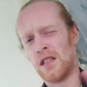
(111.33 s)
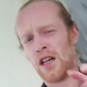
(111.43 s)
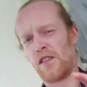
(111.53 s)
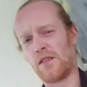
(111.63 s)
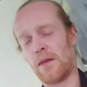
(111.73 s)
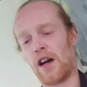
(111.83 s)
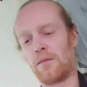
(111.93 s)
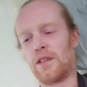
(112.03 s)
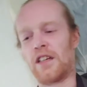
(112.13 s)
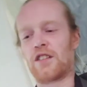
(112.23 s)
of the male
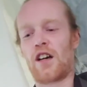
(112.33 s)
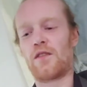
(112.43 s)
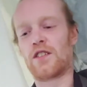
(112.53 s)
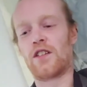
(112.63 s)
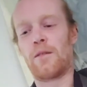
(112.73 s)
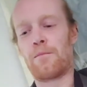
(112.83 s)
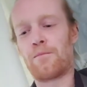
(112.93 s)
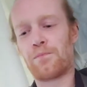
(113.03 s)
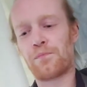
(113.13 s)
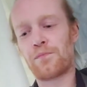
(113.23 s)
police officer
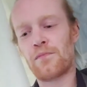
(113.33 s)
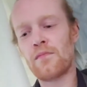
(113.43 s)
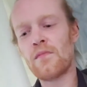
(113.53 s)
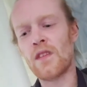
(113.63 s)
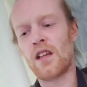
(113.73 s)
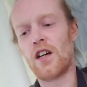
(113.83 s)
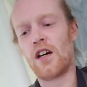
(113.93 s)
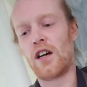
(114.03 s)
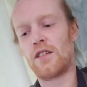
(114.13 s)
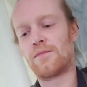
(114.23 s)

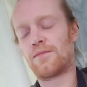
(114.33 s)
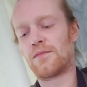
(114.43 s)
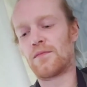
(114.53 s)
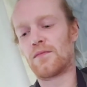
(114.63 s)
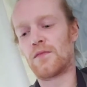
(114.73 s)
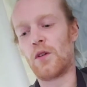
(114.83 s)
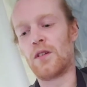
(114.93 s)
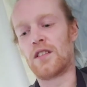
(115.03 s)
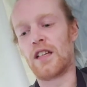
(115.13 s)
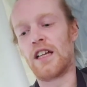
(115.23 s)
uh, who
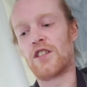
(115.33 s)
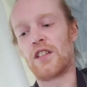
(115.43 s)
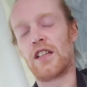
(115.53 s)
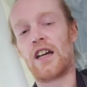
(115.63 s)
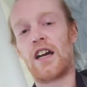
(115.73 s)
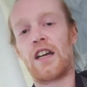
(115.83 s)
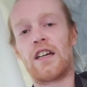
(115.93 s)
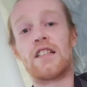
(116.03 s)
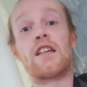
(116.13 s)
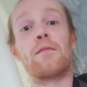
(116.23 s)
is alleging that I
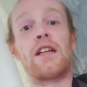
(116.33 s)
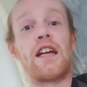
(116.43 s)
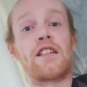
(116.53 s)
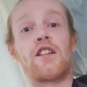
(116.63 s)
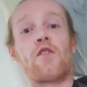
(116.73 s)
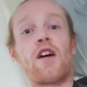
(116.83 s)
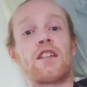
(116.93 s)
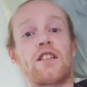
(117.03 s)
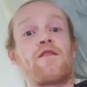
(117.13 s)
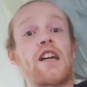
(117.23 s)
intimidated,
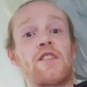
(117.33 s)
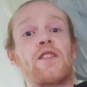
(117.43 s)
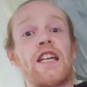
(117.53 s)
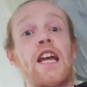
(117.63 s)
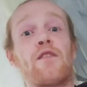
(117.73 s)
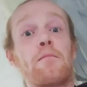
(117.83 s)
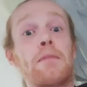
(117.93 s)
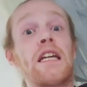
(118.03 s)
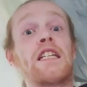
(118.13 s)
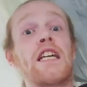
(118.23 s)
harassed, effectively gave him
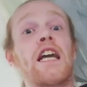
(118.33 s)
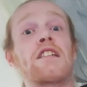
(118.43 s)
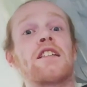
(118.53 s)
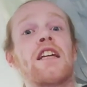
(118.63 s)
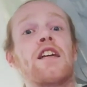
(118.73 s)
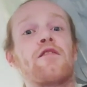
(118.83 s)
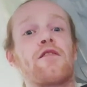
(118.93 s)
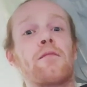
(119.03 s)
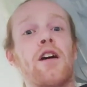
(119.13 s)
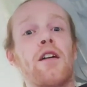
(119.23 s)
PTSD
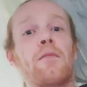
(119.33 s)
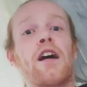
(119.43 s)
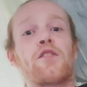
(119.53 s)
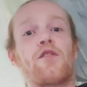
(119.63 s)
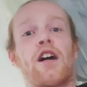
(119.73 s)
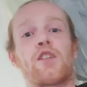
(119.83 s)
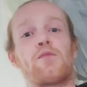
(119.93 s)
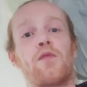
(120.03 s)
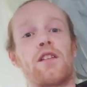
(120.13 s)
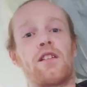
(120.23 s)
from uh, my
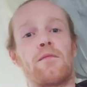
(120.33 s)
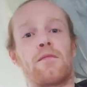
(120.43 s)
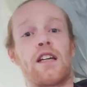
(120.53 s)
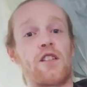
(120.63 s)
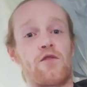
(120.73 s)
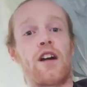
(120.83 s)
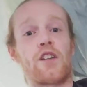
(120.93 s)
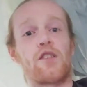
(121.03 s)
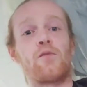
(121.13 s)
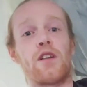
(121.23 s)
interaction with him, the
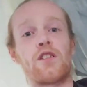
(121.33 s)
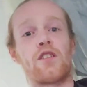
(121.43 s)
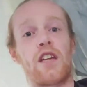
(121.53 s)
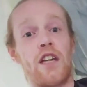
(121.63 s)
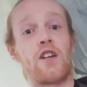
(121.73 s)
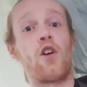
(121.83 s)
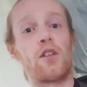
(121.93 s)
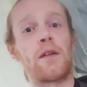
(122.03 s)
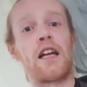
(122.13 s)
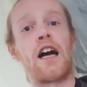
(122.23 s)
interaction in which he called me an